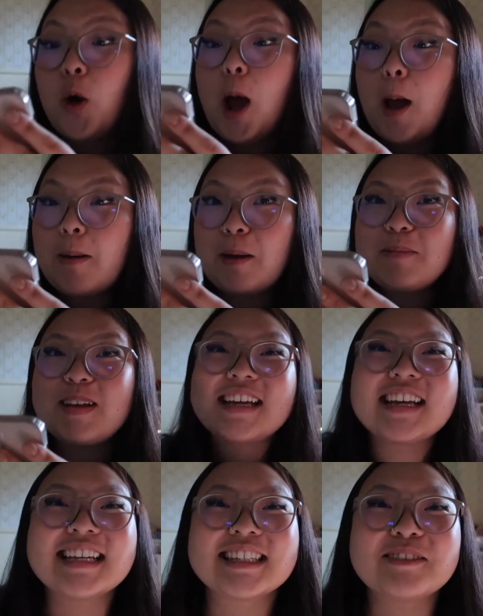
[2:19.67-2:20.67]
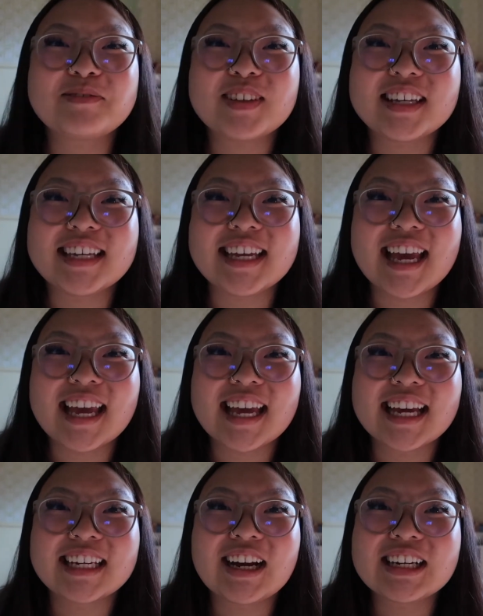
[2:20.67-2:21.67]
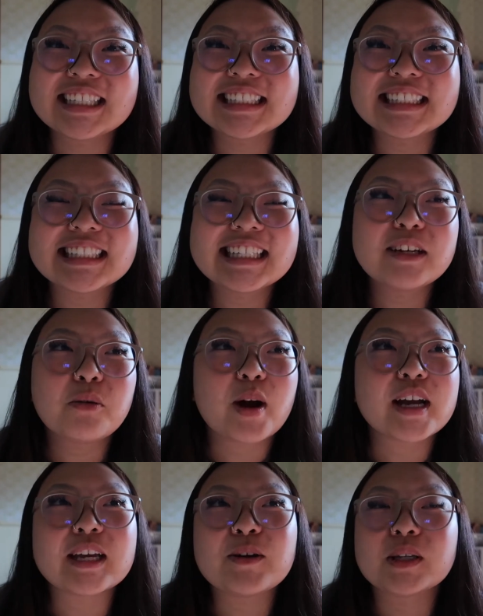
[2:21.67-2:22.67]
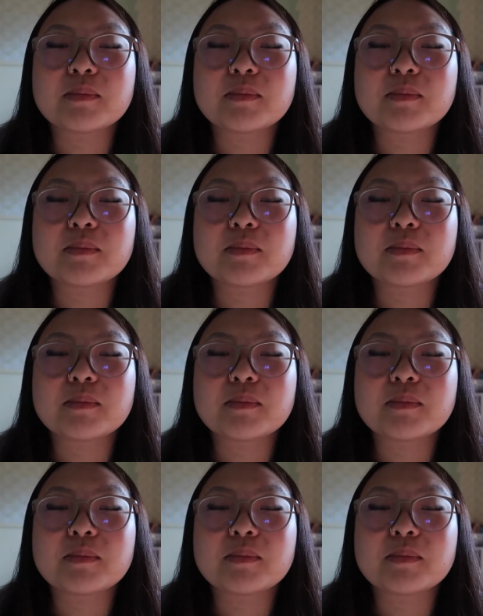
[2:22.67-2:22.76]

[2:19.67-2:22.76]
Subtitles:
About being an SLP, and honestly working with